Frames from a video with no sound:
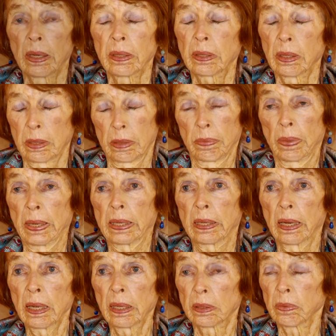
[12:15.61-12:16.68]
I thought, my
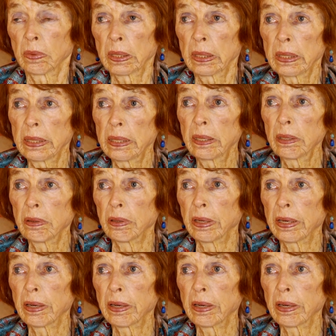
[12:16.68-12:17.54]
God, what did he do?